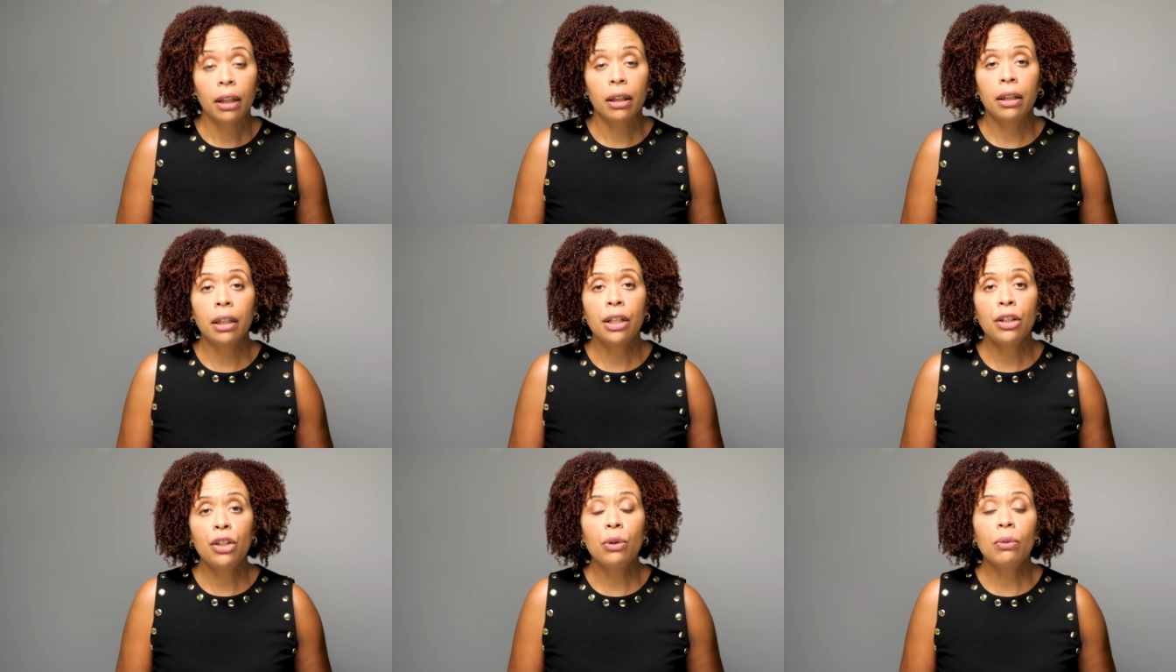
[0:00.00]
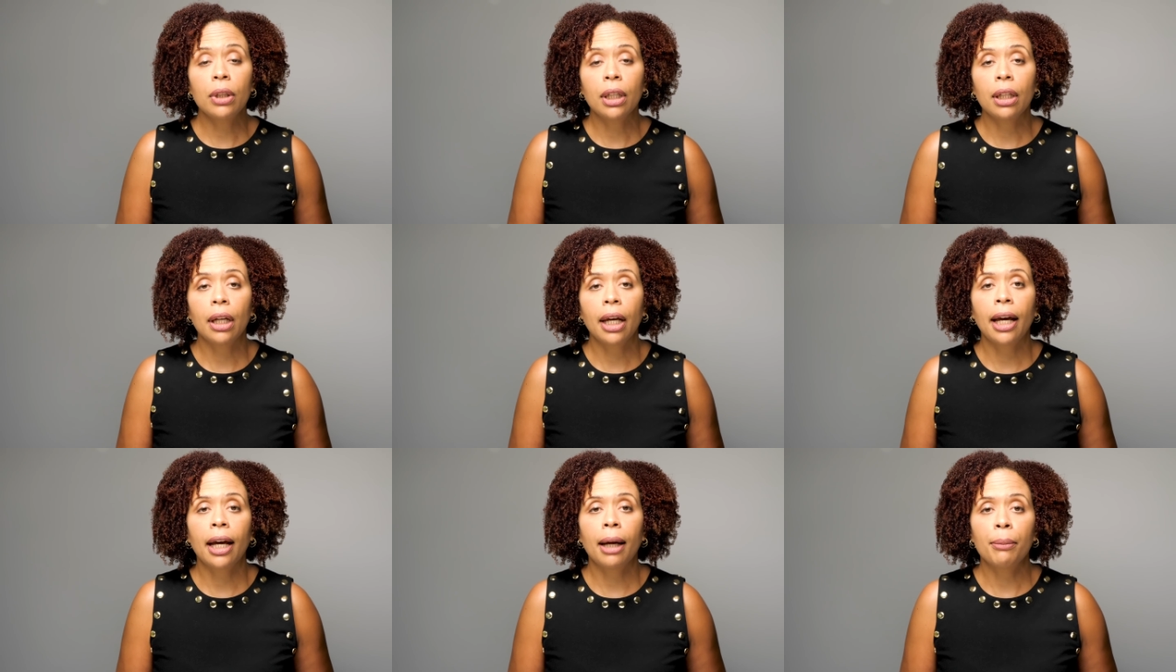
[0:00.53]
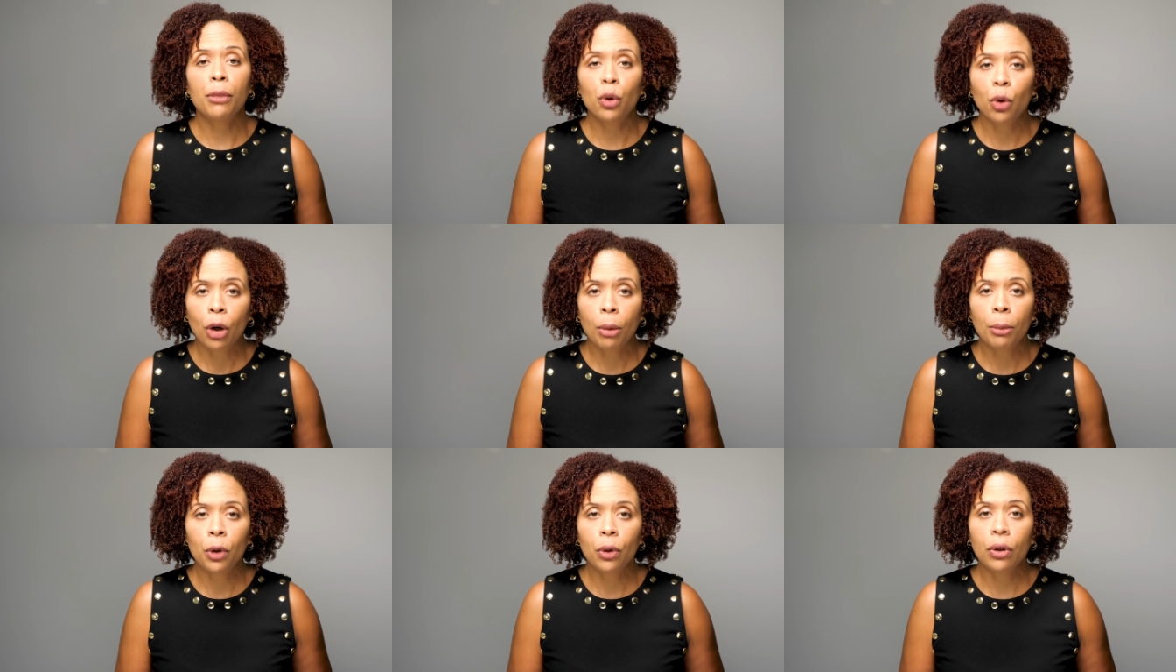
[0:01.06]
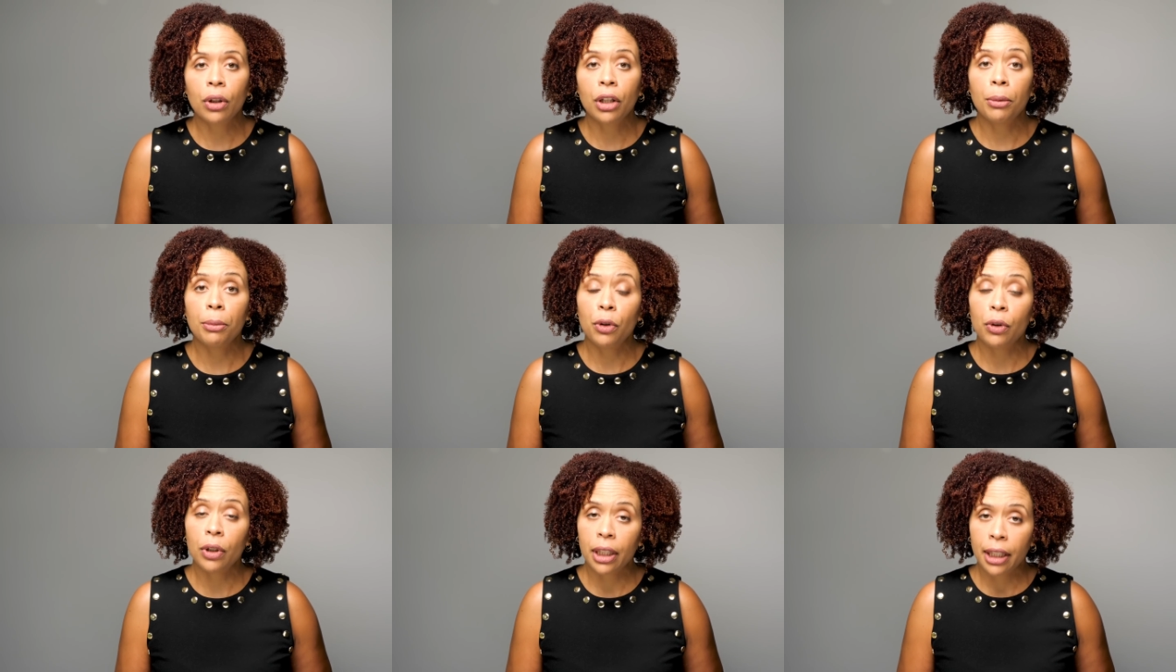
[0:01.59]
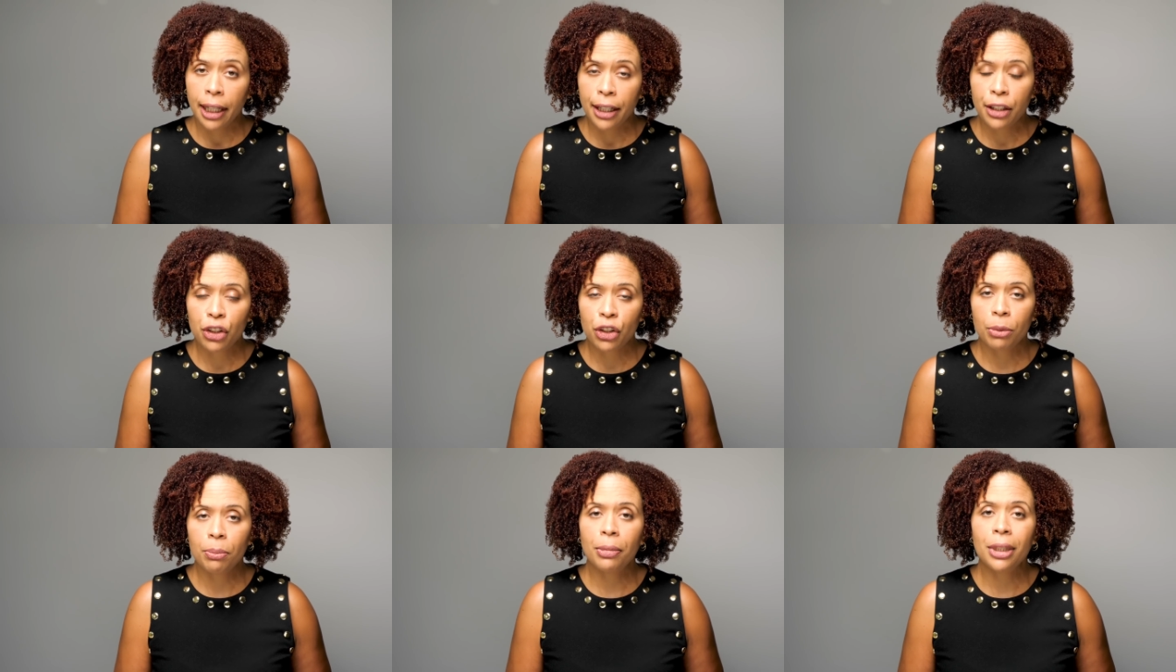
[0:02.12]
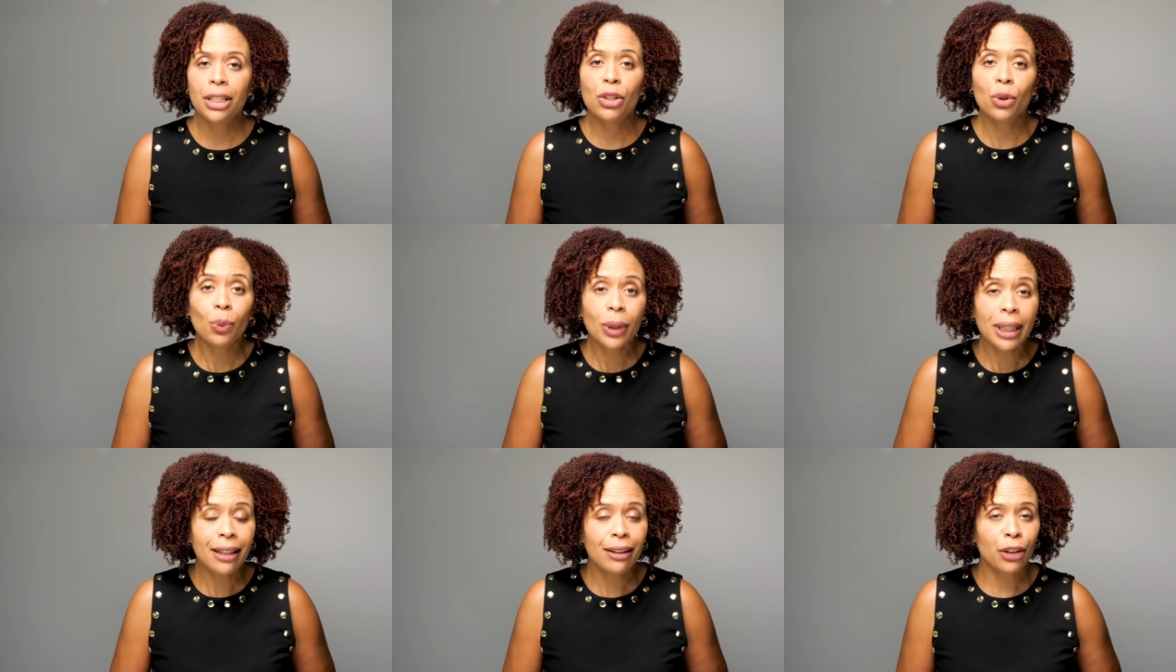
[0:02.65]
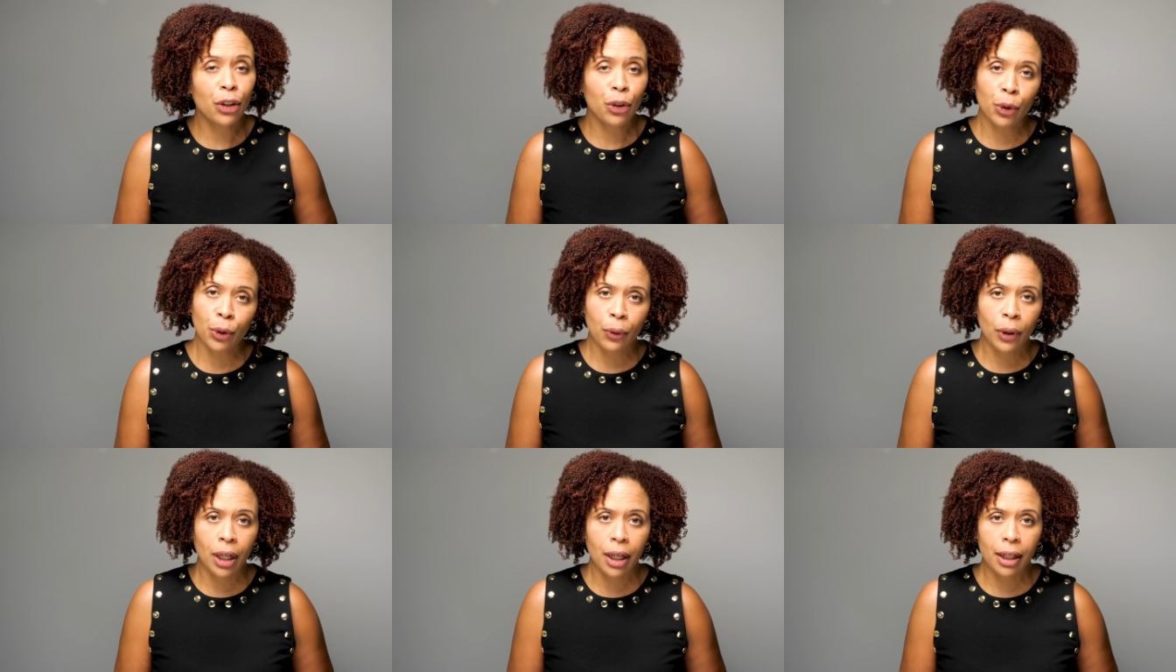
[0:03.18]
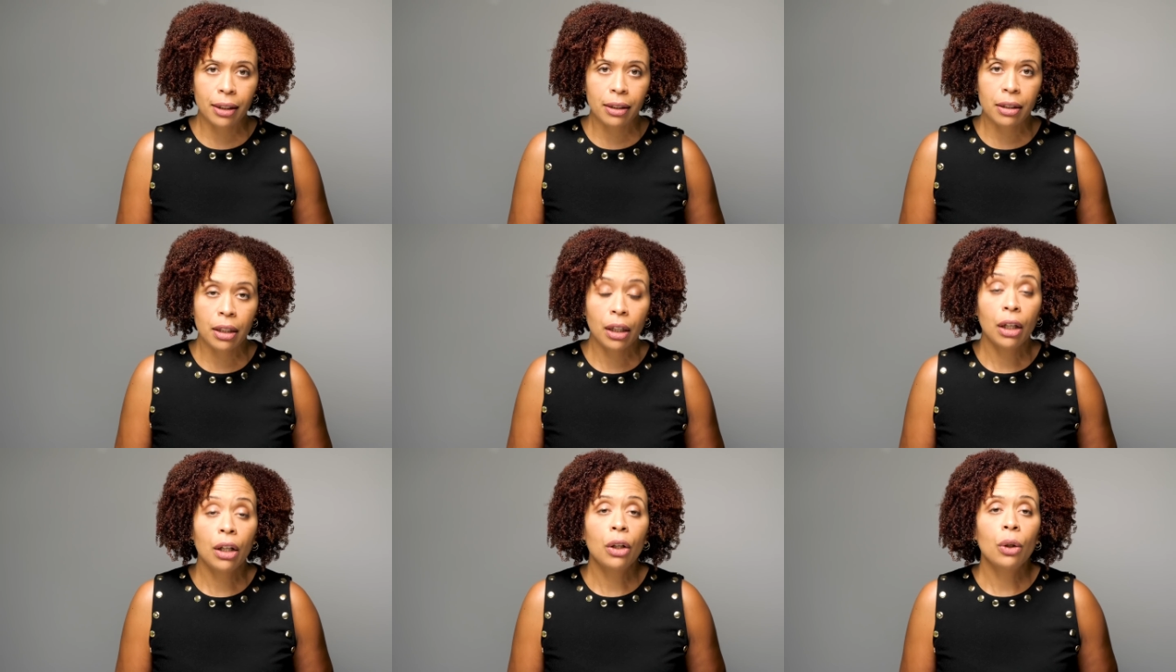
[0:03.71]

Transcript: Then you get abnormal communication between the neurons.